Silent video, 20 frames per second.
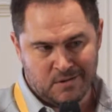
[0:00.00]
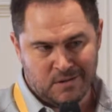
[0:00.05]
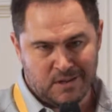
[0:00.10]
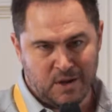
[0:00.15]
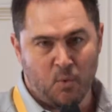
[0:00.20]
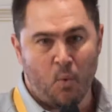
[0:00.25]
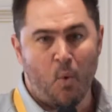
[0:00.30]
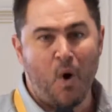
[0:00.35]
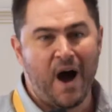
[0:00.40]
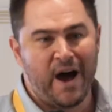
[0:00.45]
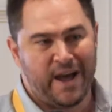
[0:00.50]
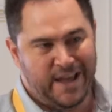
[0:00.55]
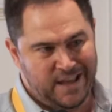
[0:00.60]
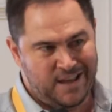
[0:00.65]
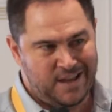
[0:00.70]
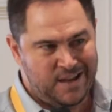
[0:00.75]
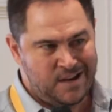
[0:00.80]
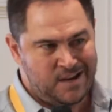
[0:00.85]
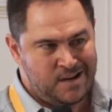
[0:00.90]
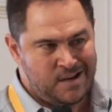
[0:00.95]
Now, why?
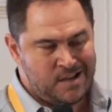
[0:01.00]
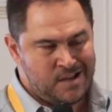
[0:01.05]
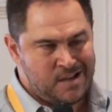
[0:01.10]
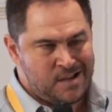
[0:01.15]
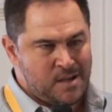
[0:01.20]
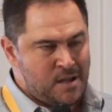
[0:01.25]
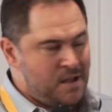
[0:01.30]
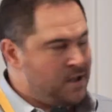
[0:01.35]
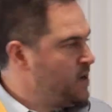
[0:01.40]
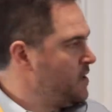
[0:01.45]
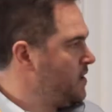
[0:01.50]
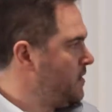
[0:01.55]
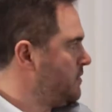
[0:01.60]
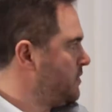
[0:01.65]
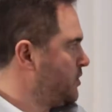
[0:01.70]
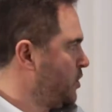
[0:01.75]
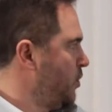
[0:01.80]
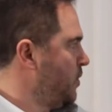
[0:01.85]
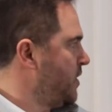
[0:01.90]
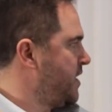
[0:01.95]

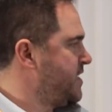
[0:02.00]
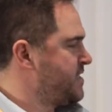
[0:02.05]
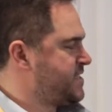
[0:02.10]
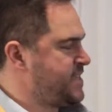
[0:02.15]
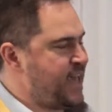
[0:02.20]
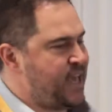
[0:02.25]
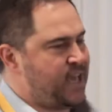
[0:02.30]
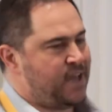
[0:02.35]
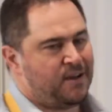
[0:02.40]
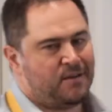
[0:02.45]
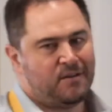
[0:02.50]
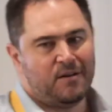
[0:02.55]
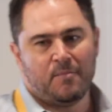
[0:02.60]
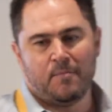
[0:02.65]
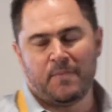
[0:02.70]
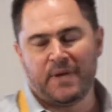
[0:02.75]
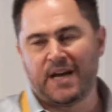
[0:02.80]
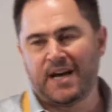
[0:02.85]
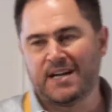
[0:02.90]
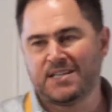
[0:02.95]
Cooley is saying
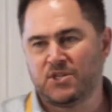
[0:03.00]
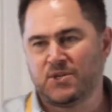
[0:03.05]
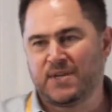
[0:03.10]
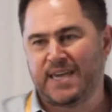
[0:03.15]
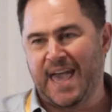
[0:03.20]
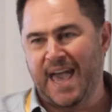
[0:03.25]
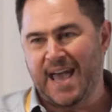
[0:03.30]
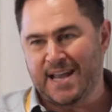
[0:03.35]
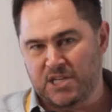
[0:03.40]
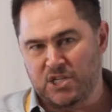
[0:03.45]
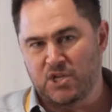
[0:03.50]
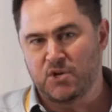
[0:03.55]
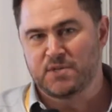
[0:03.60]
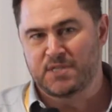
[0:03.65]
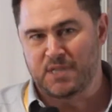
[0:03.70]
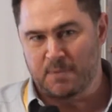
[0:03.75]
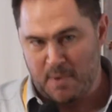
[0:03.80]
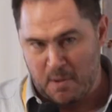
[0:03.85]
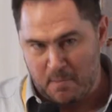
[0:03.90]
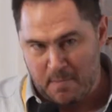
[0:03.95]
because you can't
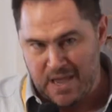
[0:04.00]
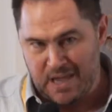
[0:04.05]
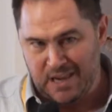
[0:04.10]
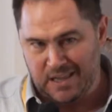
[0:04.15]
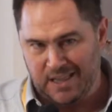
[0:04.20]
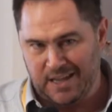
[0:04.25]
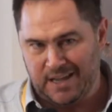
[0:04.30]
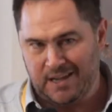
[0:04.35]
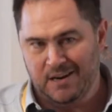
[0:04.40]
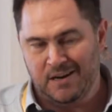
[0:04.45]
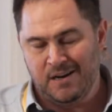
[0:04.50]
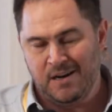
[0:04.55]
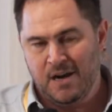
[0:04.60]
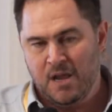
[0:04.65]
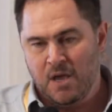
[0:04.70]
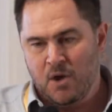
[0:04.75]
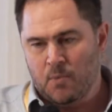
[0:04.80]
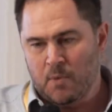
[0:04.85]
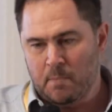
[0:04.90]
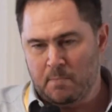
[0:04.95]
use them immediately,
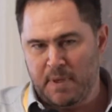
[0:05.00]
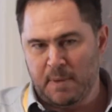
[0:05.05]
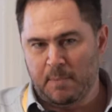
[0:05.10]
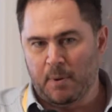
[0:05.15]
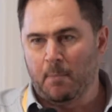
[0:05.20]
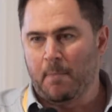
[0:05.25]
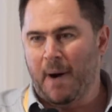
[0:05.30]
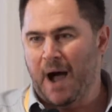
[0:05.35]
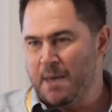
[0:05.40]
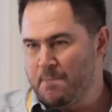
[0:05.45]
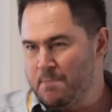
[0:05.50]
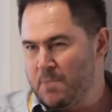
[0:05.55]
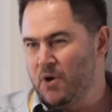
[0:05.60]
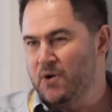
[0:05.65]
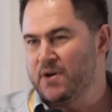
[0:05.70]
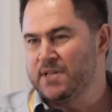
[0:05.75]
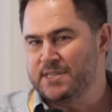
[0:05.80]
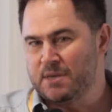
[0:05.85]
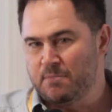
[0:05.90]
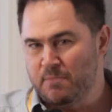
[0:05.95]
when people buy
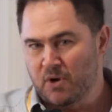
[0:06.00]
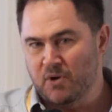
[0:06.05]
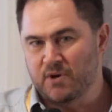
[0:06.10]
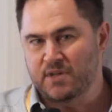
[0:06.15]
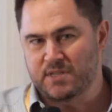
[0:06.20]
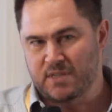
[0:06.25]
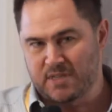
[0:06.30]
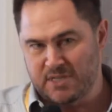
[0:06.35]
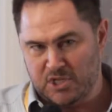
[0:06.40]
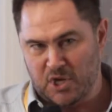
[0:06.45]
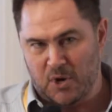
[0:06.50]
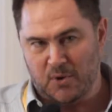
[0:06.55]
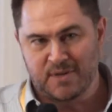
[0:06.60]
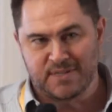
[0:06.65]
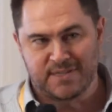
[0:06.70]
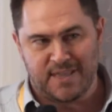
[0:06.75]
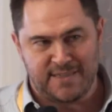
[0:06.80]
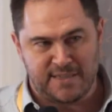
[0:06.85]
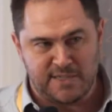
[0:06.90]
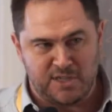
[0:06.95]
millions and millions of these
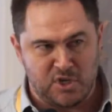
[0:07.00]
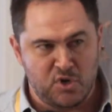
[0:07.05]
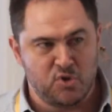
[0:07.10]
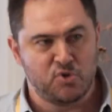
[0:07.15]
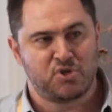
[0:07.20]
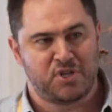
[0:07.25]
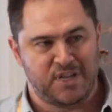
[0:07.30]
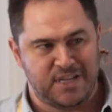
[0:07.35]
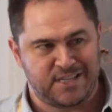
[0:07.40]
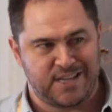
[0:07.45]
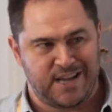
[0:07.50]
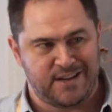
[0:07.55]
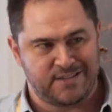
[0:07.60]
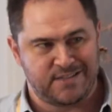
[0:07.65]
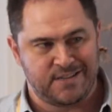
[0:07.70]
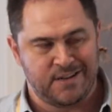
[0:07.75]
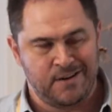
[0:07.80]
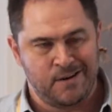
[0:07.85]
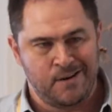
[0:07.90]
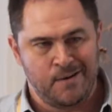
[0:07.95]
tokens at these huge
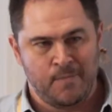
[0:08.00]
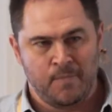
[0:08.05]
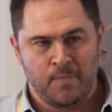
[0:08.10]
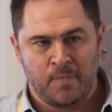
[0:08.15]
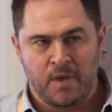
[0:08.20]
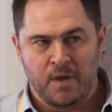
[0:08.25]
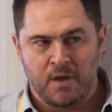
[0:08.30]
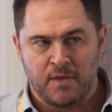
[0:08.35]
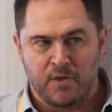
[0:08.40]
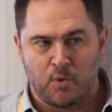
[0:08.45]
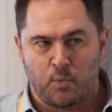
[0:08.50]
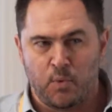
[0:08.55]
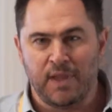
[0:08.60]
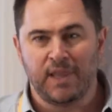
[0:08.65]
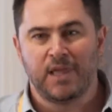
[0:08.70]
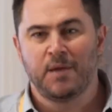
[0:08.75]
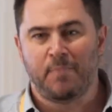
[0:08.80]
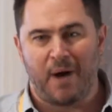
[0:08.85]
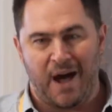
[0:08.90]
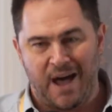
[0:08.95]
discounts, they're
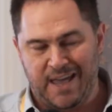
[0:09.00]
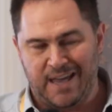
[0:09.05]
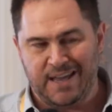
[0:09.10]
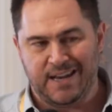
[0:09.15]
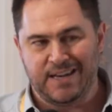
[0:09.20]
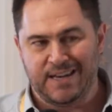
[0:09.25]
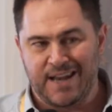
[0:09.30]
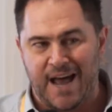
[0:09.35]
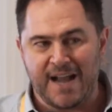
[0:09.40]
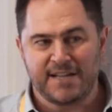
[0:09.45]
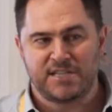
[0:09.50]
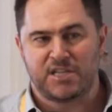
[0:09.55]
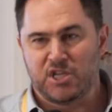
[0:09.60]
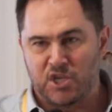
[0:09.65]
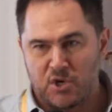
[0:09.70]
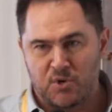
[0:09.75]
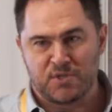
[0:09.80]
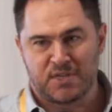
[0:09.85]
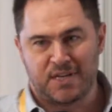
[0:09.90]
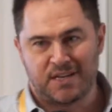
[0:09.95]
really buying it not to
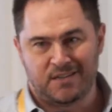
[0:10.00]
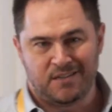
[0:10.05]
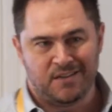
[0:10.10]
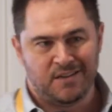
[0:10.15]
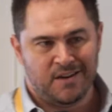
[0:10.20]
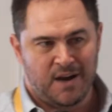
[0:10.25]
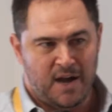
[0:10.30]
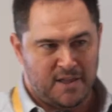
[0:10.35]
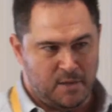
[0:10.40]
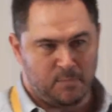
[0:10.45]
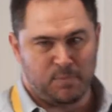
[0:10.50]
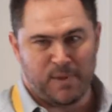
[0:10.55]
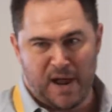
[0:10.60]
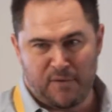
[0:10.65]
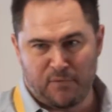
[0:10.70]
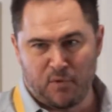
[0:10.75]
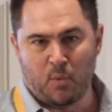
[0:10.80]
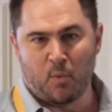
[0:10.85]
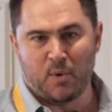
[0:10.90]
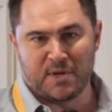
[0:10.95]
use it on the
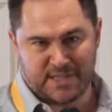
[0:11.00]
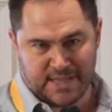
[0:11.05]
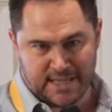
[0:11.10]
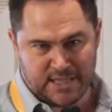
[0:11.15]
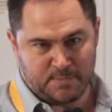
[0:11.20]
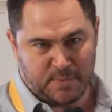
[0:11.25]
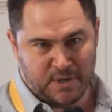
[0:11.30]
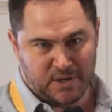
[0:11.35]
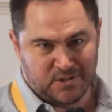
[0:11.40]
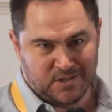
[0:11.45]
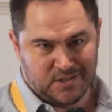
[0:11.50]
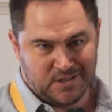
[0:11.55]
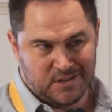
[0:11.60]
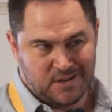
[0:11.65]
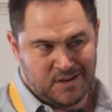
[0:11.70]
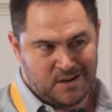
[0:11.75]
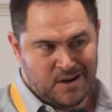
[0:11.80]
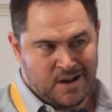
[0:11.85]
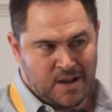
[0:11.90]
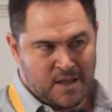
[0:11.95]
platform once it gets built.
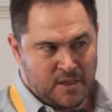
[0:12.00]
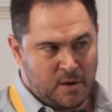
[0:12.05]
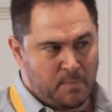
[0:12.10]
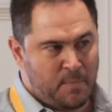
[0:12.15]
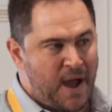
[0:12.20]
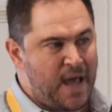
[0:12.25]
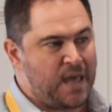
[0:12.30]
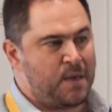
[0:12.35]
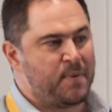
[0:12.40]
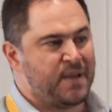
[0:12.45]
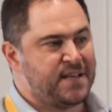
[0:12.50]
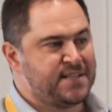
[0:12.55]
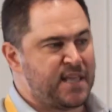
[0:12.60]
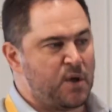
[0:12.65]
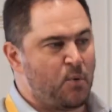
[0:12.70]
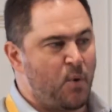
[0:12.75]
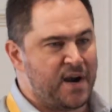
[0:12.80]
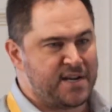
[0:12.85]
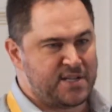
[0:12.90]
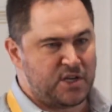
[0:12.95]
They're buying it because
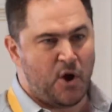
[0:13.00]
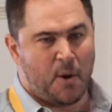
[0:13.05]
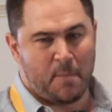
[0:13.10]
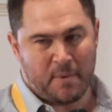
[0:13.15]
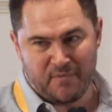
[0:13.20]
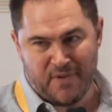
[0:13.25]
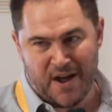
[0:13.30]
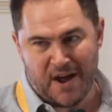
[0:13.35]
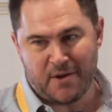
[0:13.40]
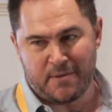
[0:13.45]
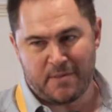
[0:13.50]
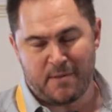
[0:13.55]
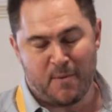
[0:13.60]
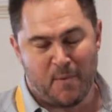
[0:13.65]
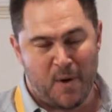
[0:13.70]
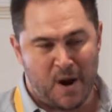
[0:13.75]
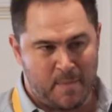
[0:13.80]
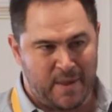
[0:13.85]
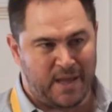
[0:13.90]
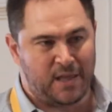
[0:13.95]
they want it to go up in value and they
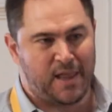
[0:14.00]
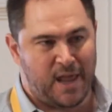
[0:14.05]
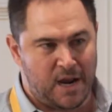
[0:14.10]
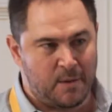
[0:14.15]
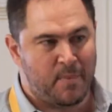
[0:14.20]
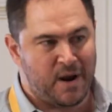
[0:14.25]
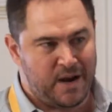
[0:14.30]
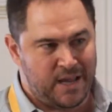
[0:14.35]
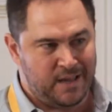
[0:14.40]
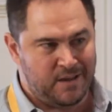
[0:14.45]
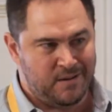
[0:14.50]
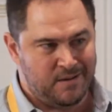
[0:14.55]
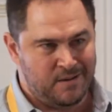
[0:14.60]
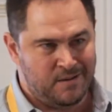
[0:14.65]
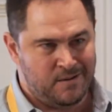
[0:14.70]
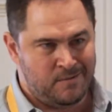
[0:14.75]
want to make a lot of money.